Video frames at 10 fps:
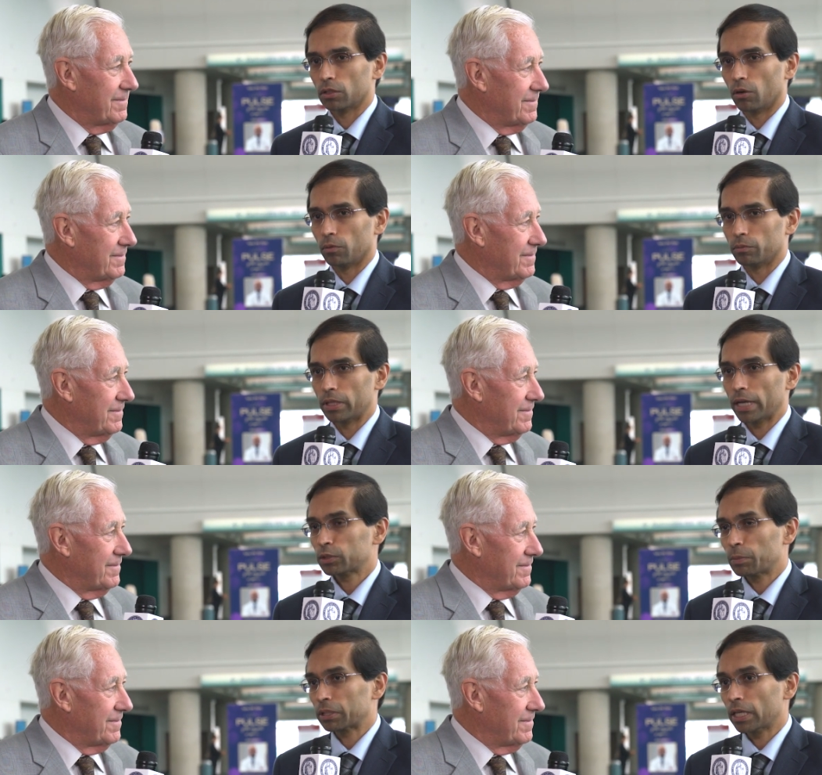Speaker 1: So the
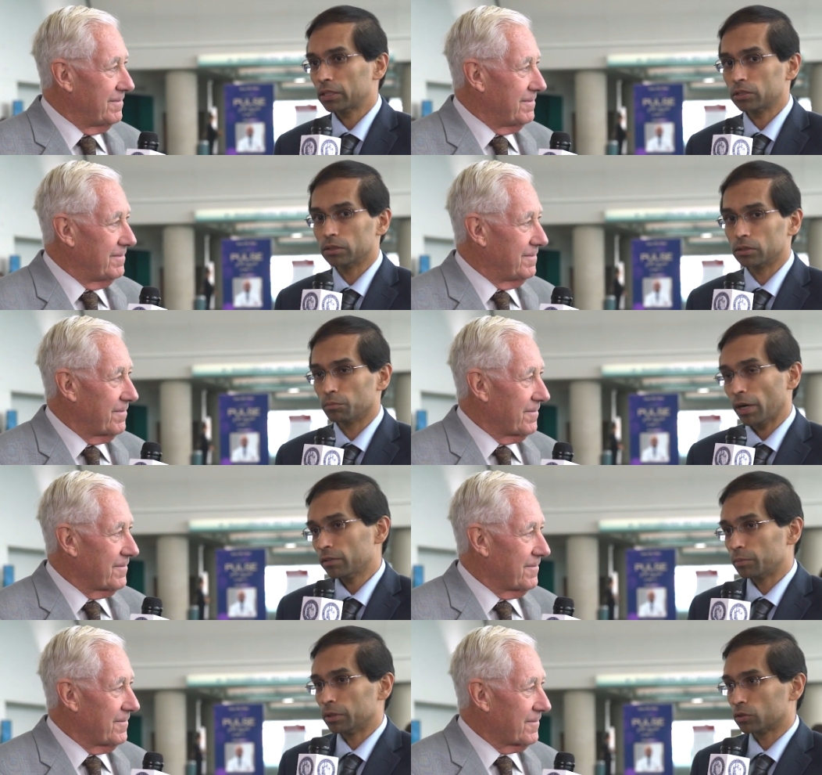expectations might
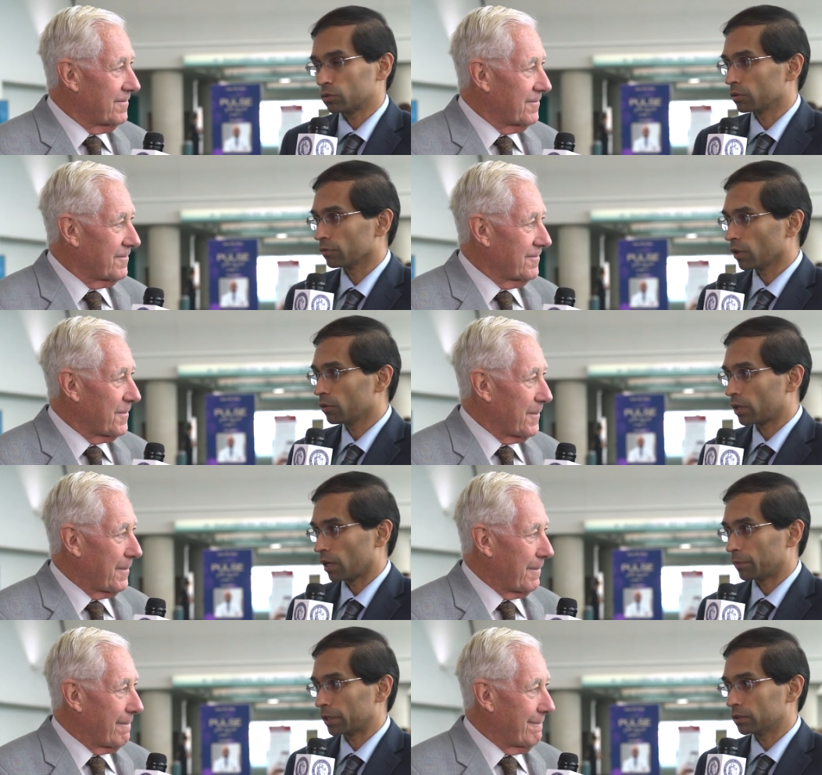have been sort of low
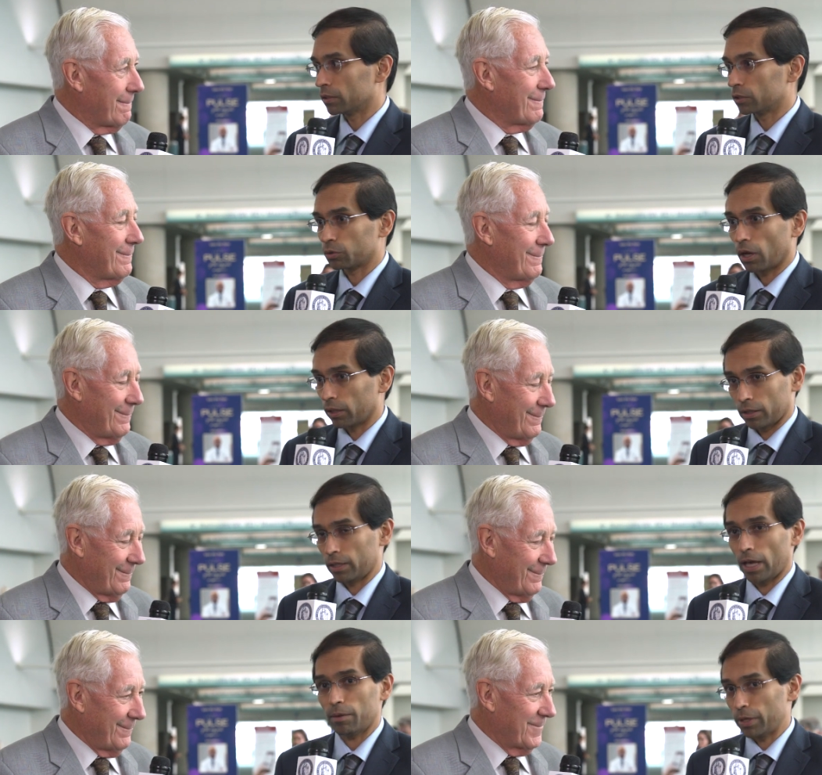coming into the trial,
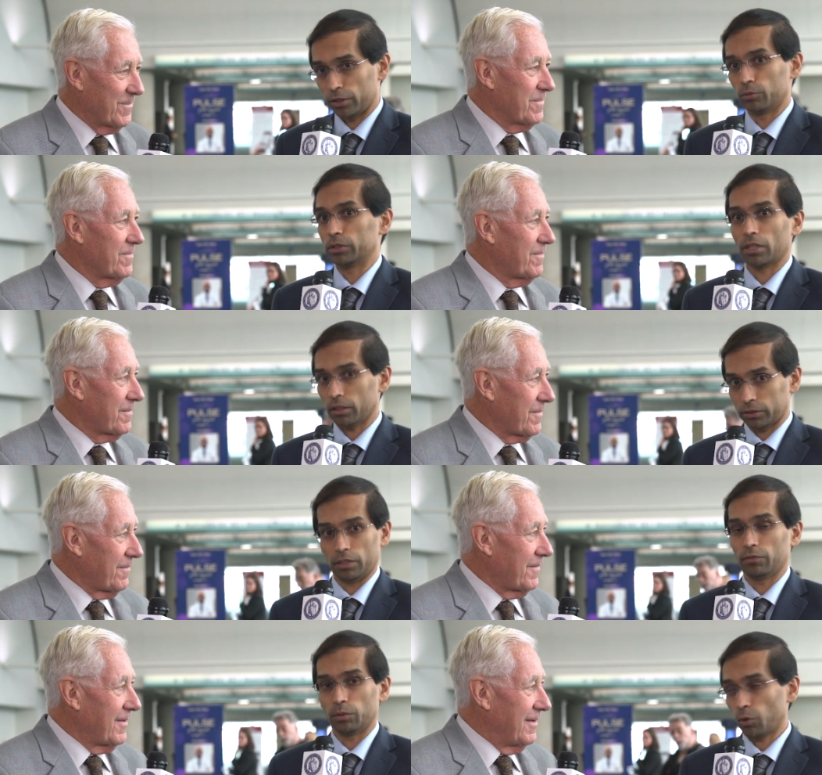and that made the results
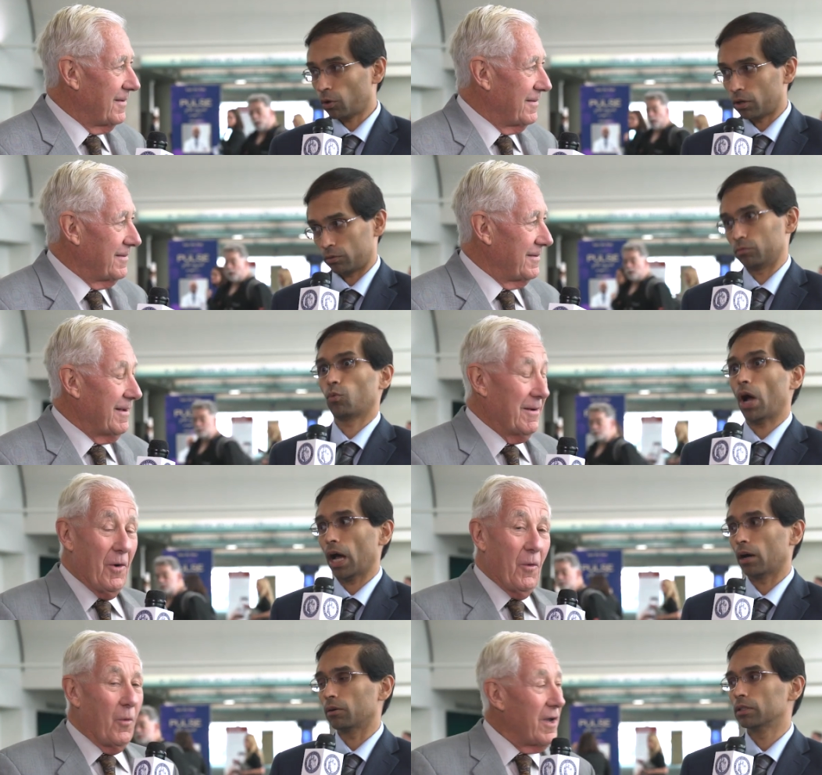even more yeah.
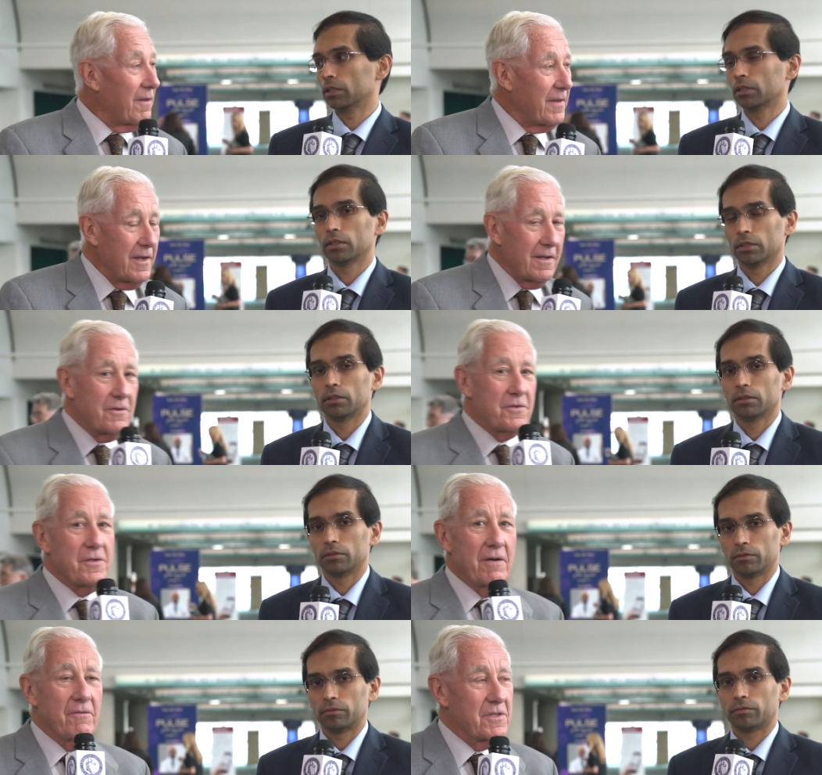wow.
Speaker 2: Well, the
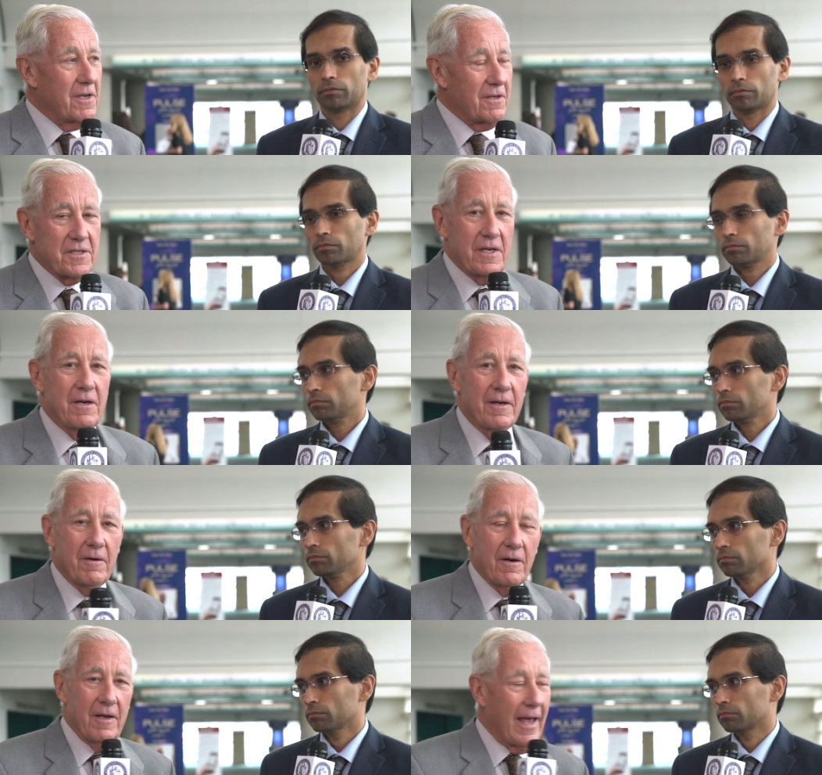interesting results
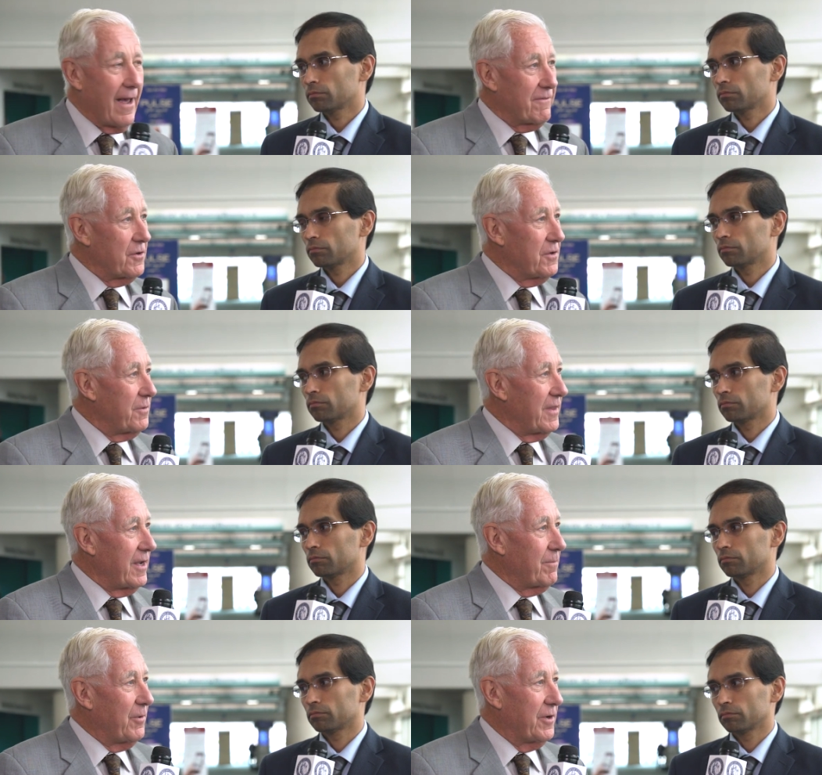here have to do with the
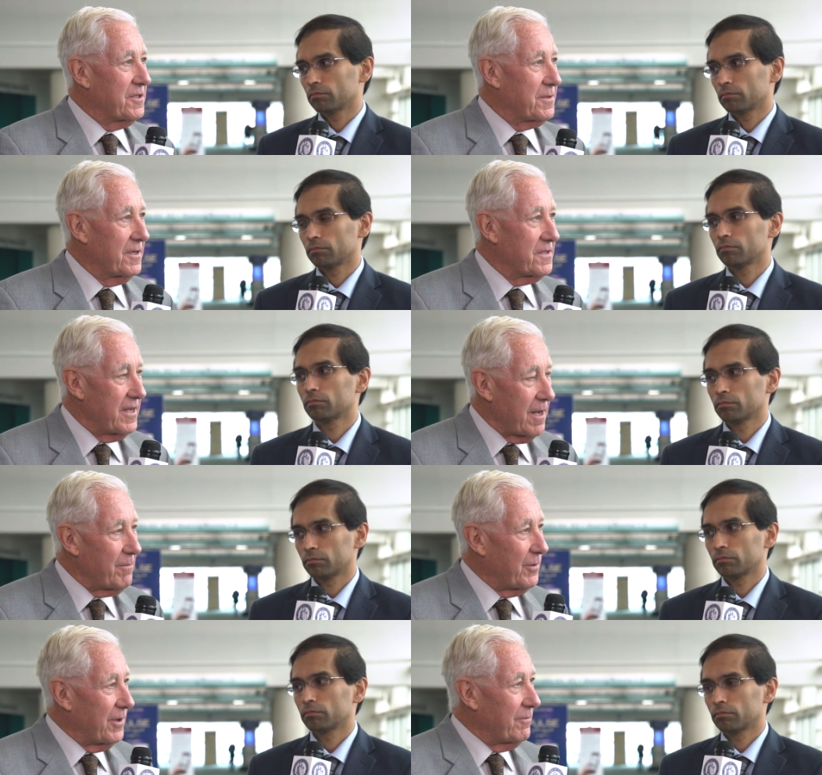endpoints, because the
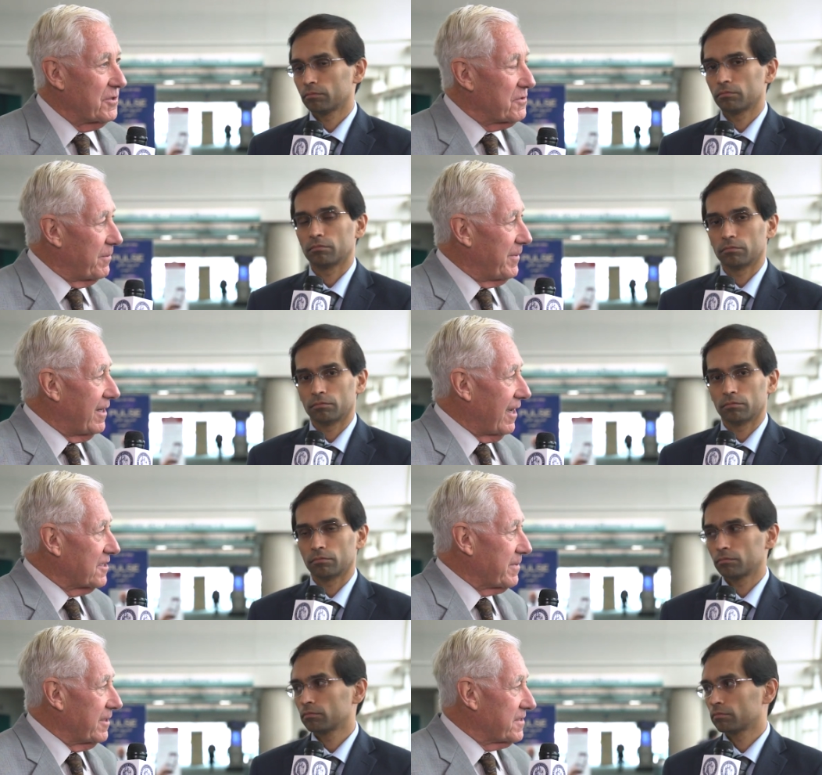endpoint was repeat
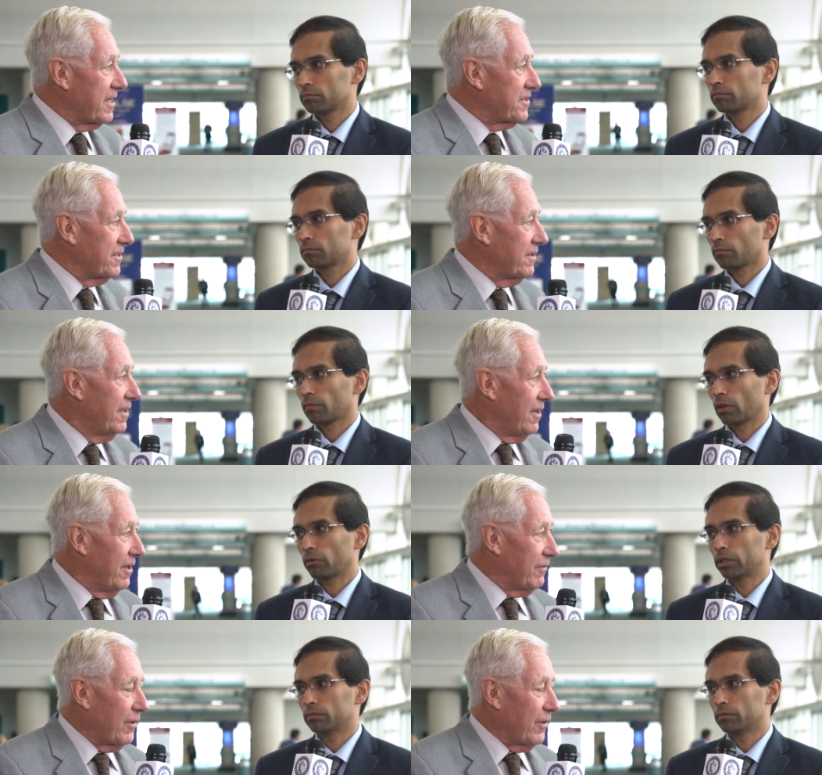hospitalization right.